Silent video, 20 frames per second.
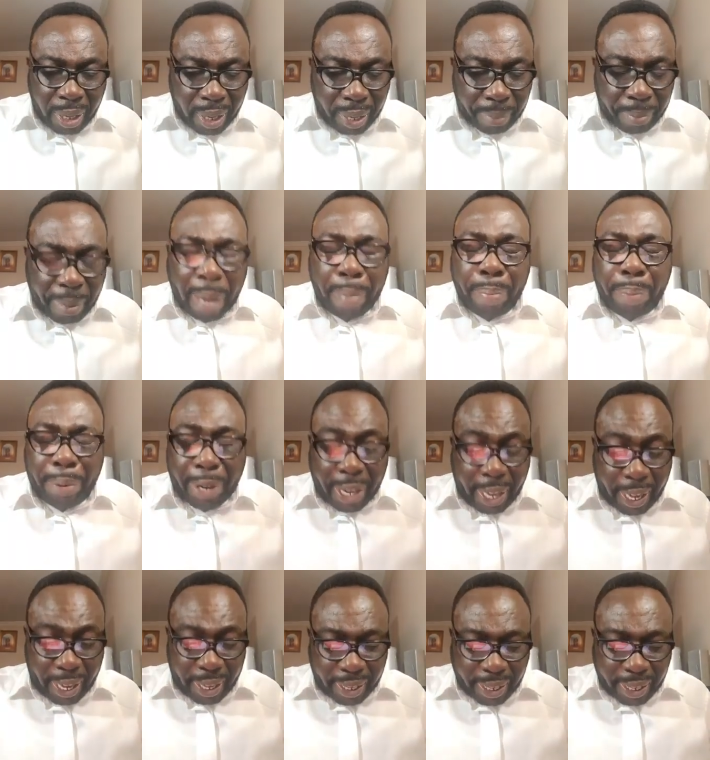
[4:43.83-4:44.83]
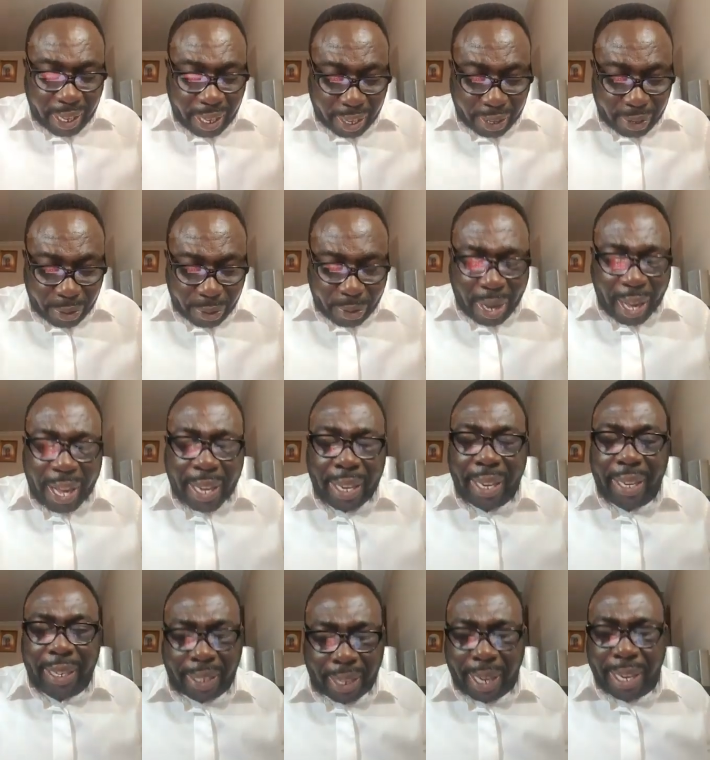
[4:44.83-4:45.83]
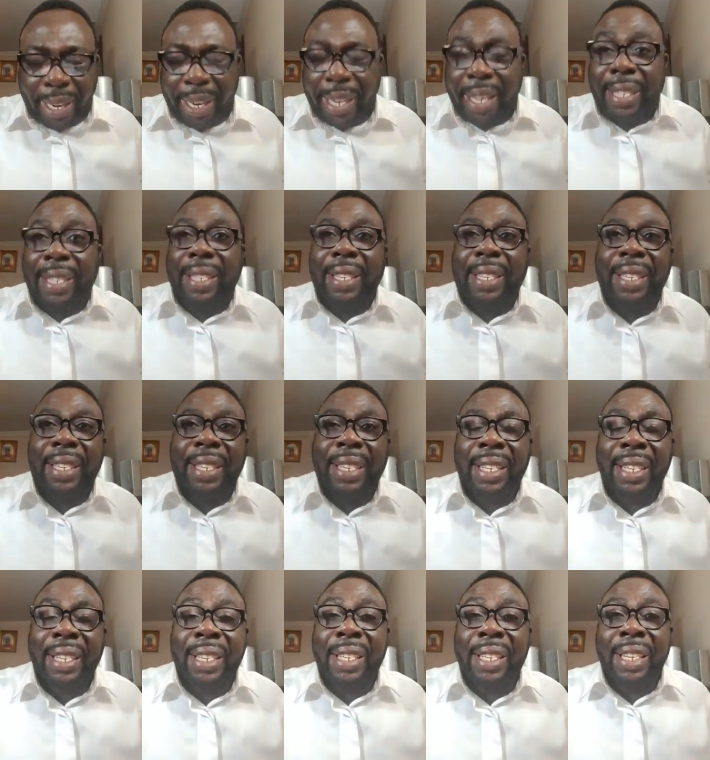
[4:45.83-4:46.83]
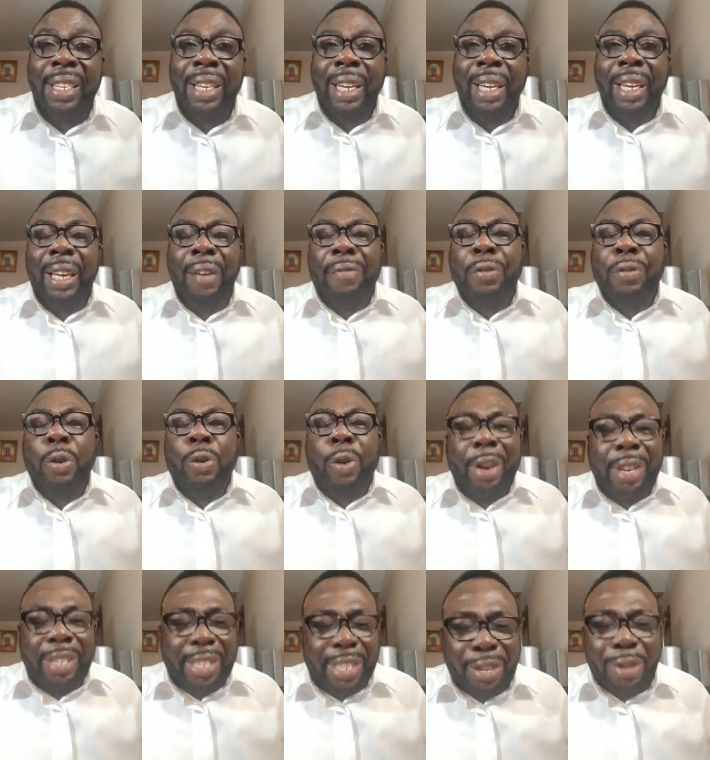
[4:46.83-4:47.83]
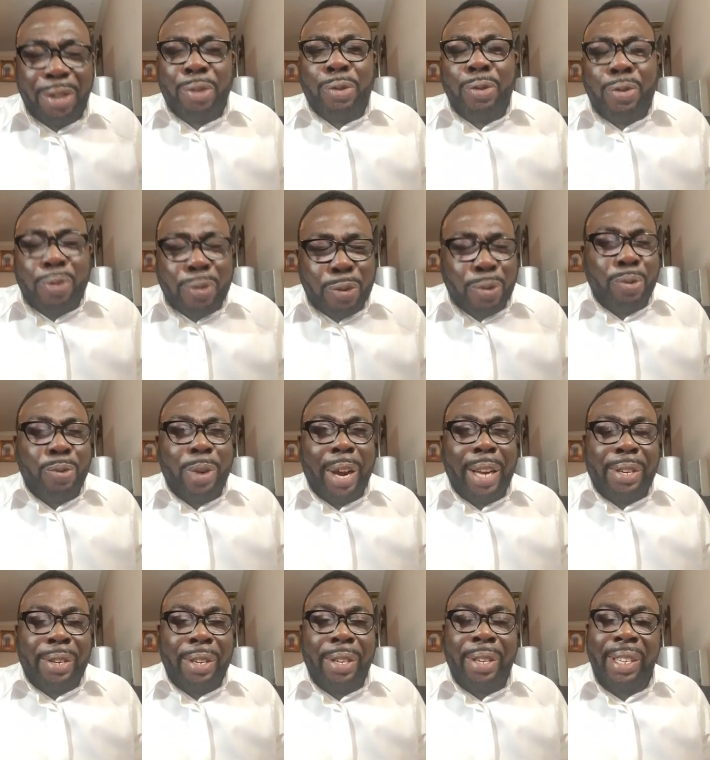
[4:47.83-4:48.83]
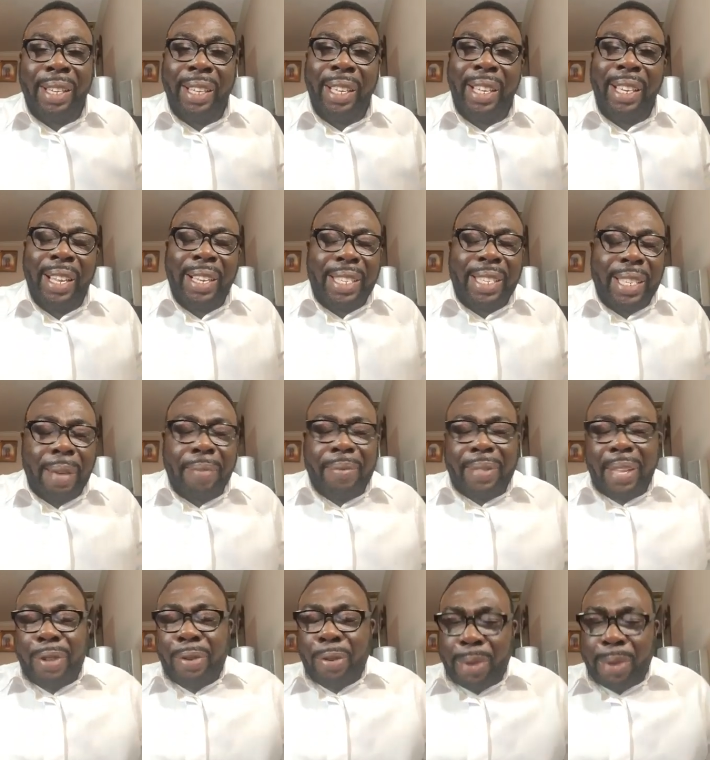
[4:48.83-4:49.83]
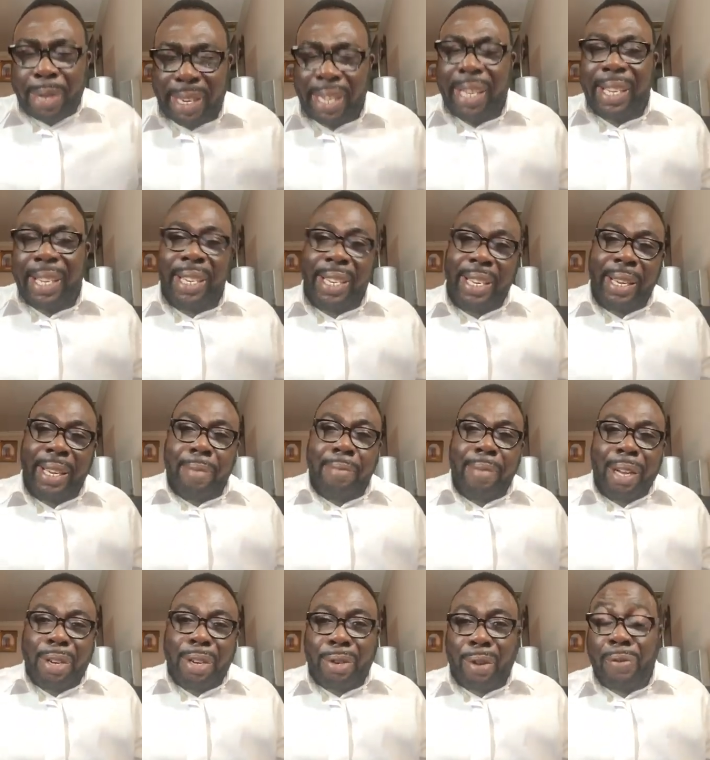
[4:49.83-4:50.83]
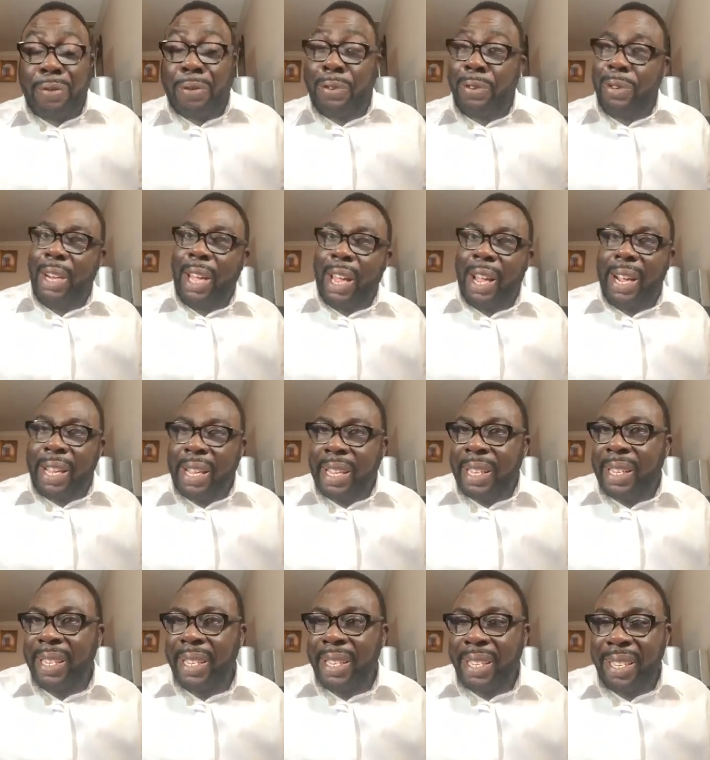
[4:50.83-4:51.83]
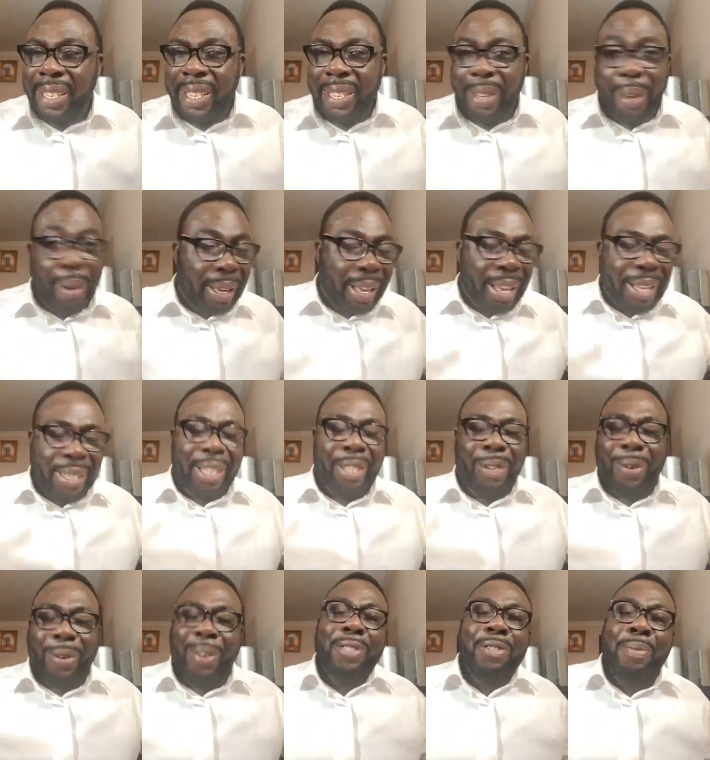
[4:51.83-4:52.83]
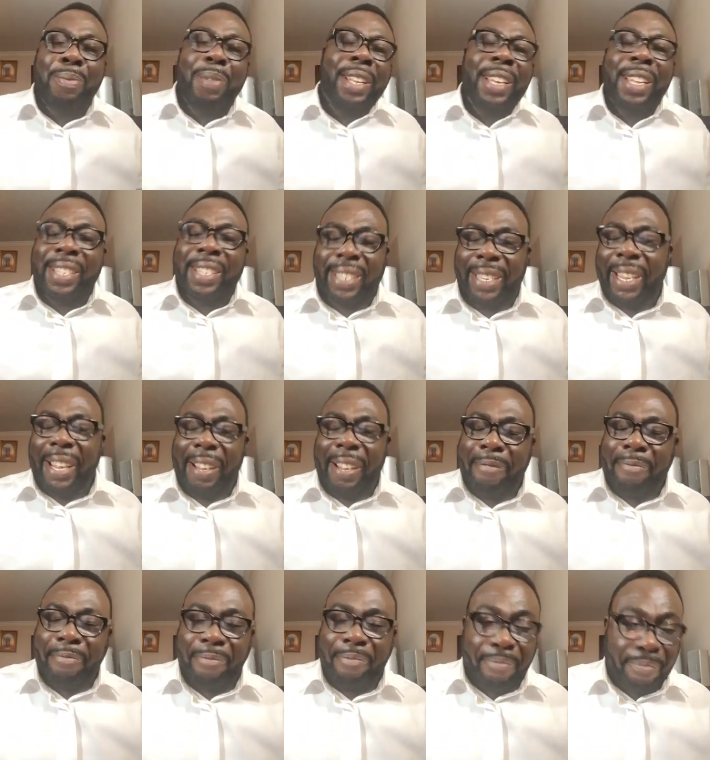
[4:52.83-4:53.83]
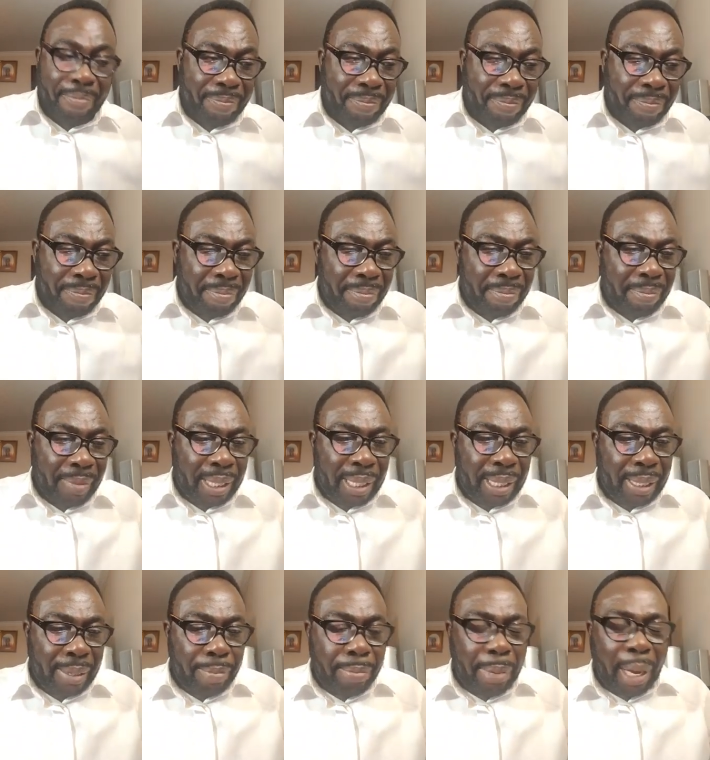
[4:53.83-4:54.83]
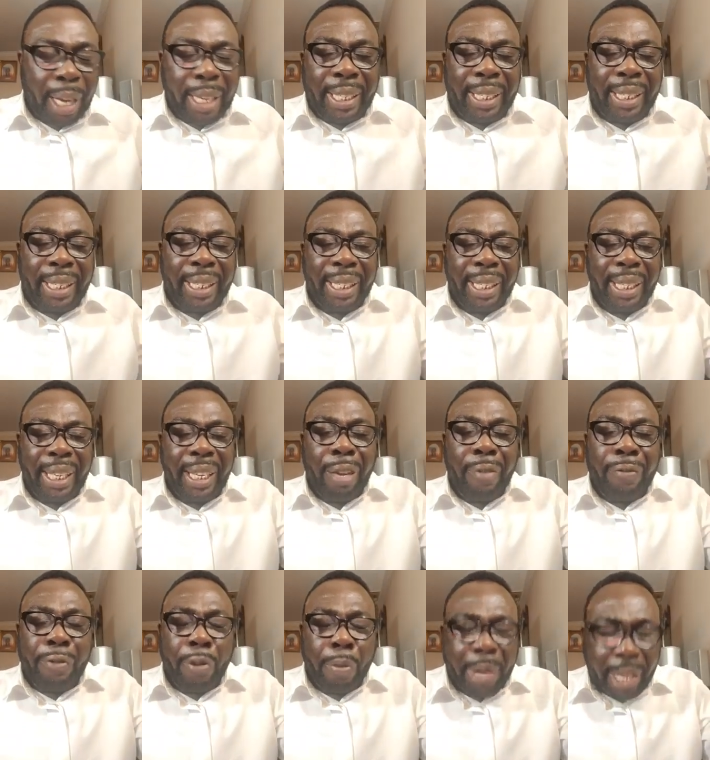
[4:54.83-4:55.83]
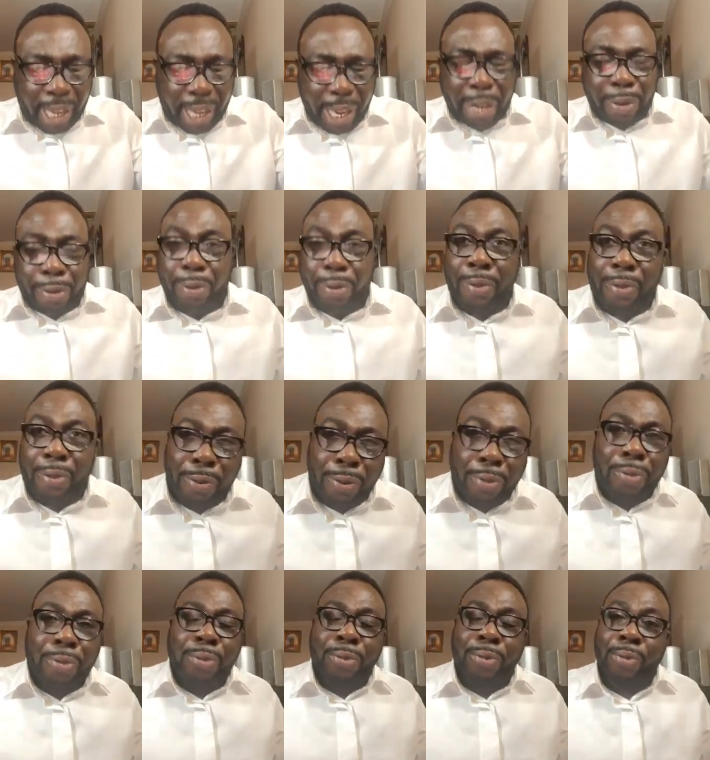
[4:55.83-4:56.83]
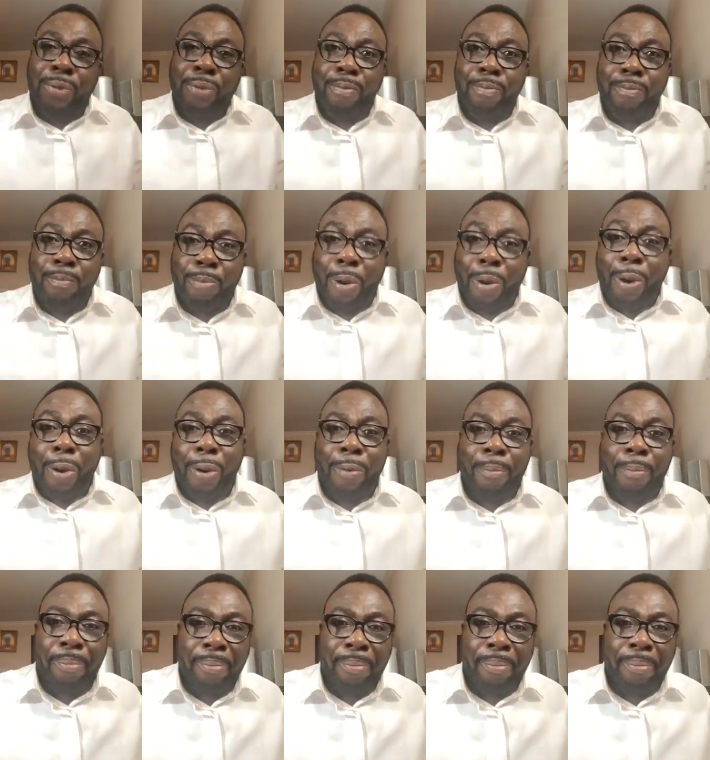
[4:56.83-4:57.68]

my prayer is that you understand this. If you continue to do what the same thing you did in the month of July, August is going to be the same. But if you begin to do more